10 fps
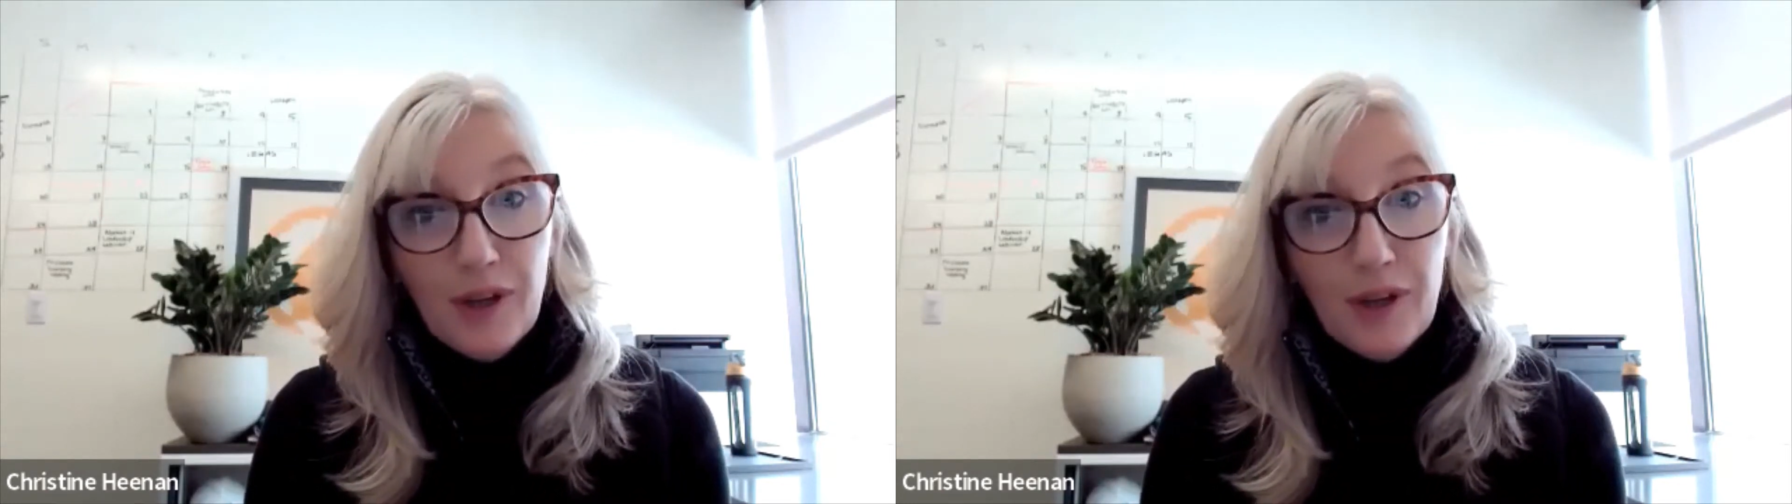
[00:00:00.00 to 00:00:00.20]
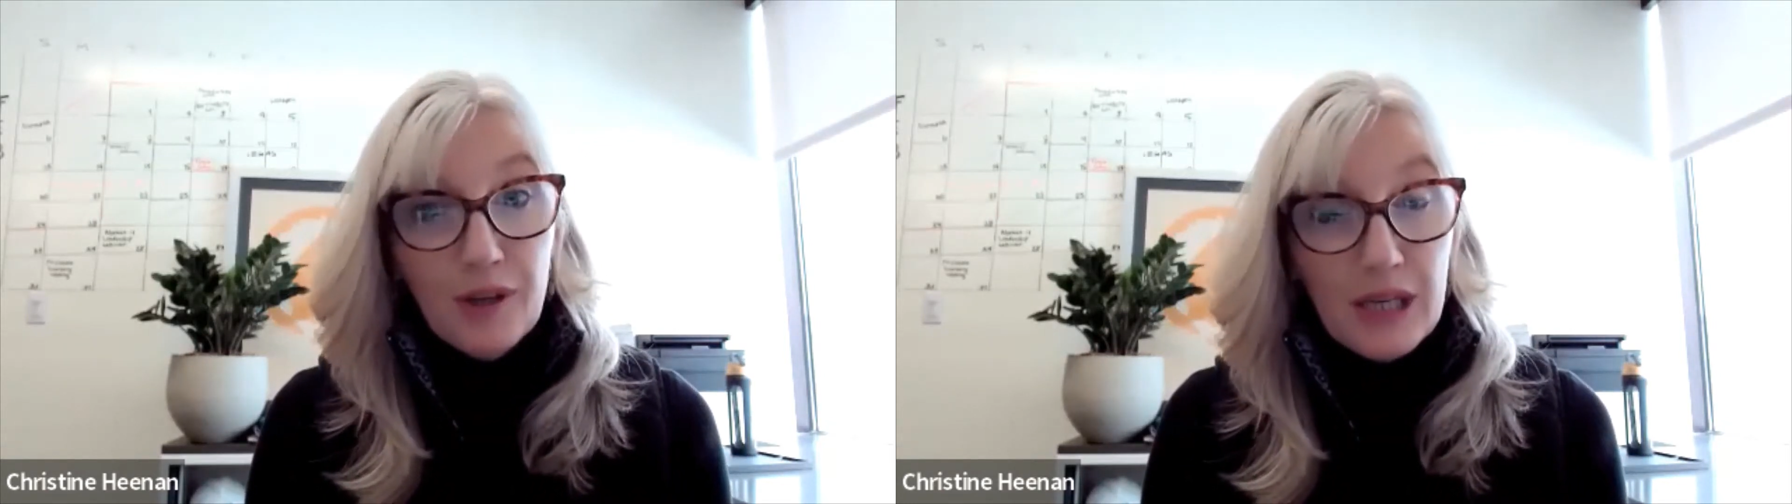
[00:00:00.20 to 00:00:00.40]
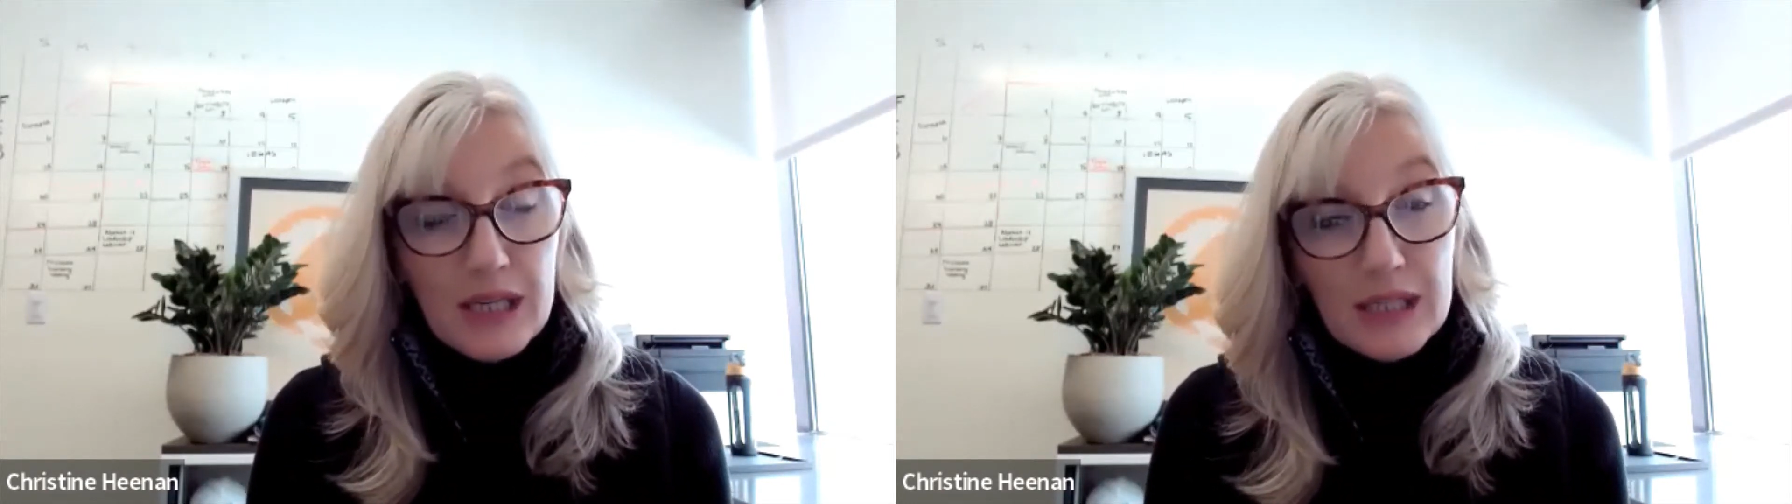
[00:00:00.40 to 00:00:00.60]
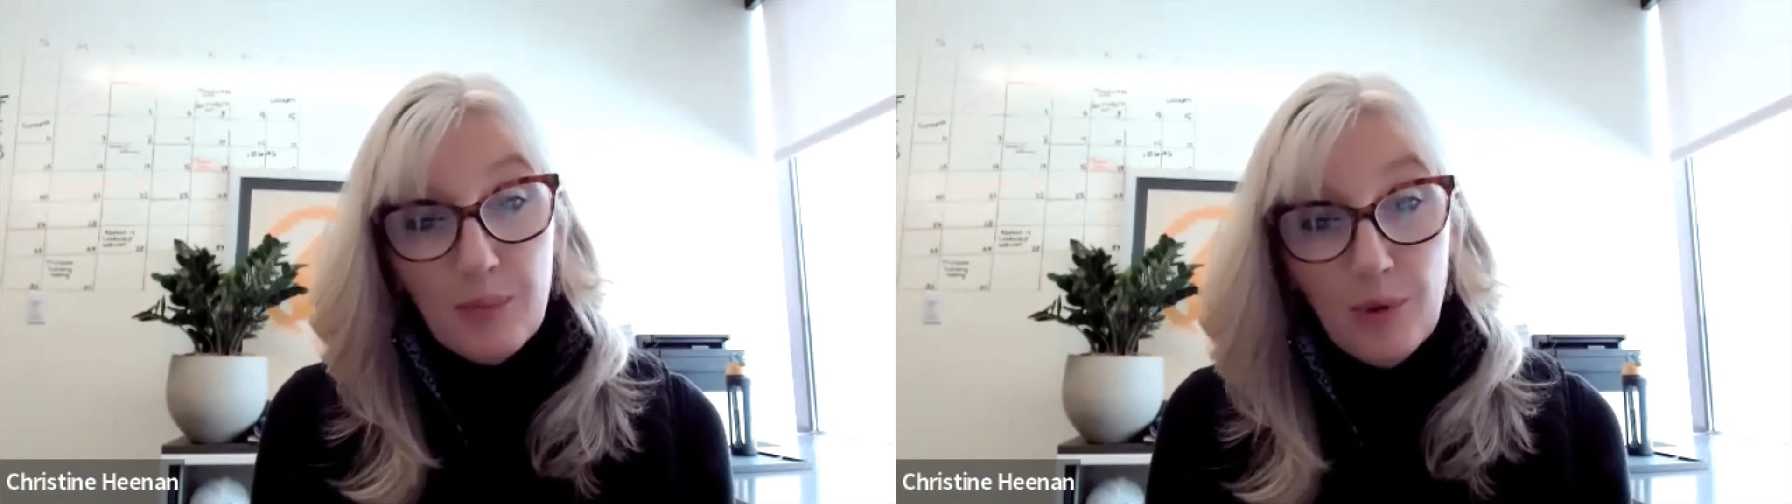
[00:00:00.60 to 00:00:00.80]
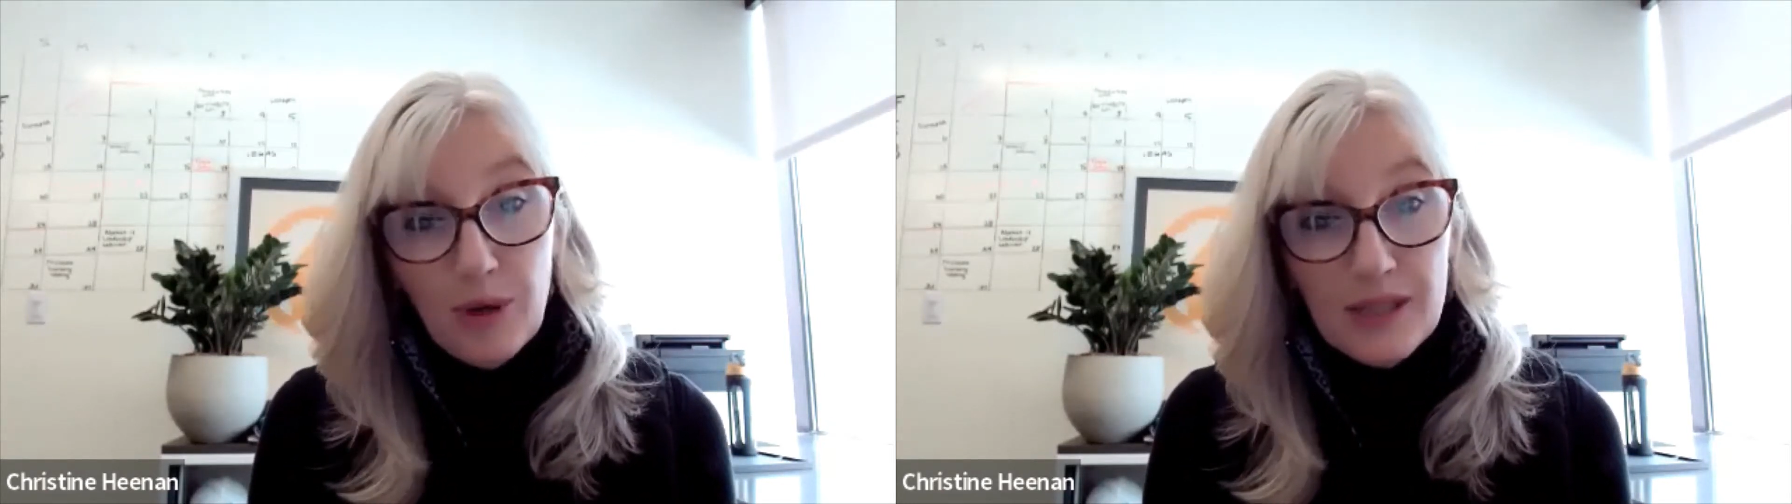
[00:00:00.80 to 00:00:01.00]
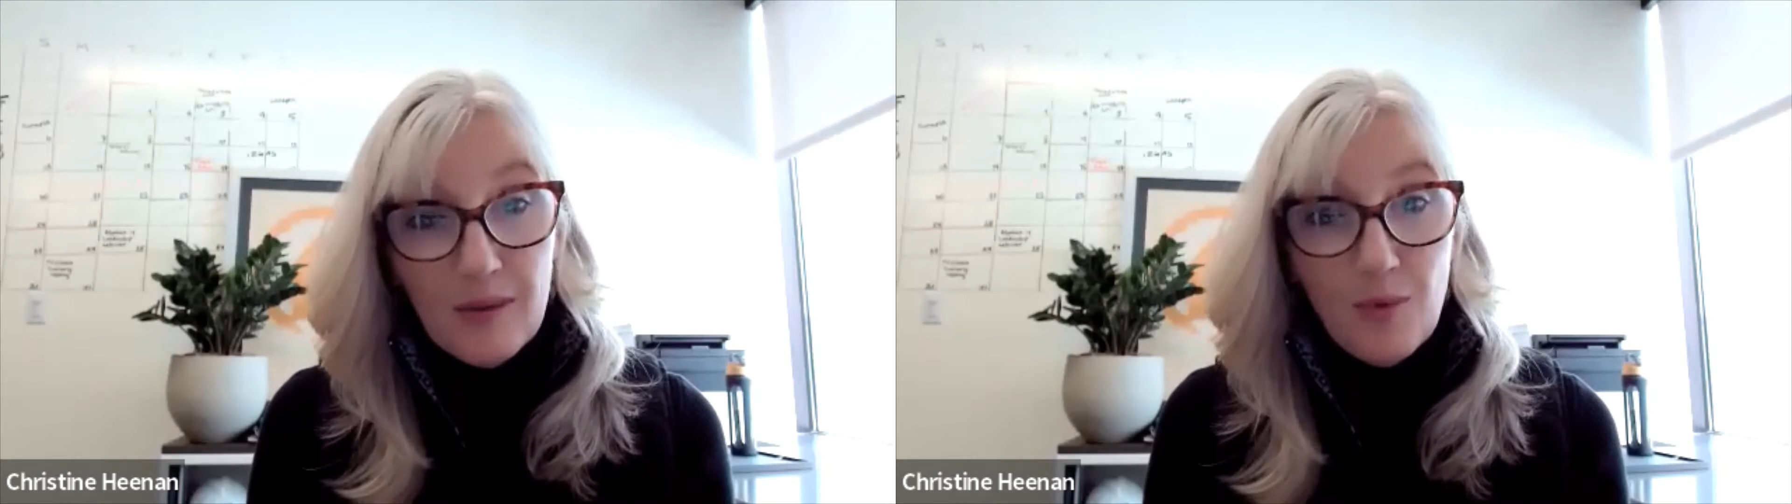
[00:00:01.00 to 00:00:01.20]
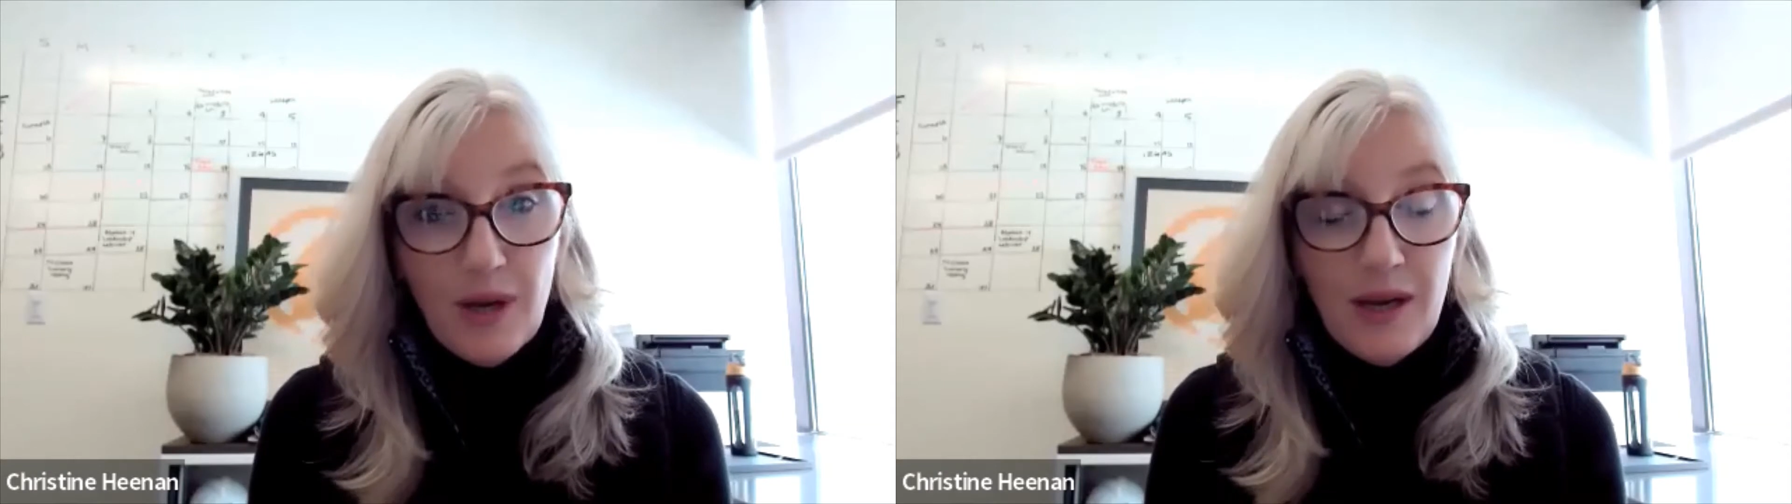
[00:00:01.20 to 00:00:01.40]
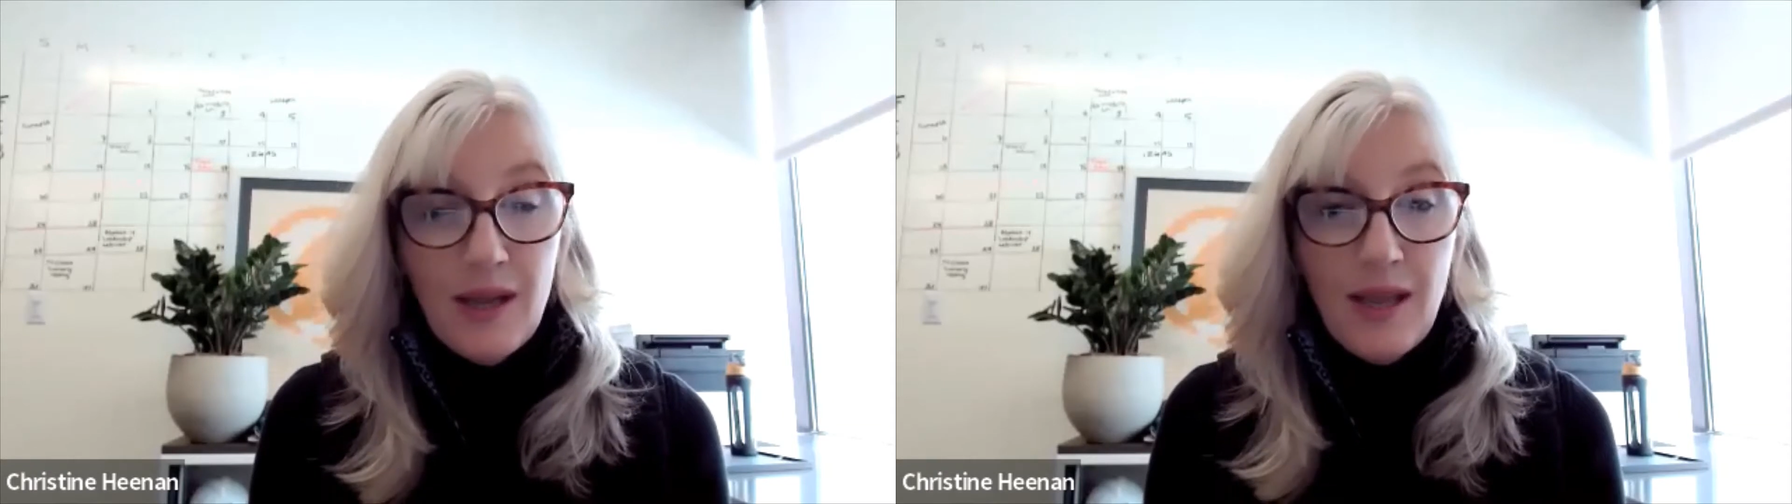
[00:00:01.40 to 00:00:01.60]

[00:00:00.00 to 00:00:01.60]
you're going to disappoint someone.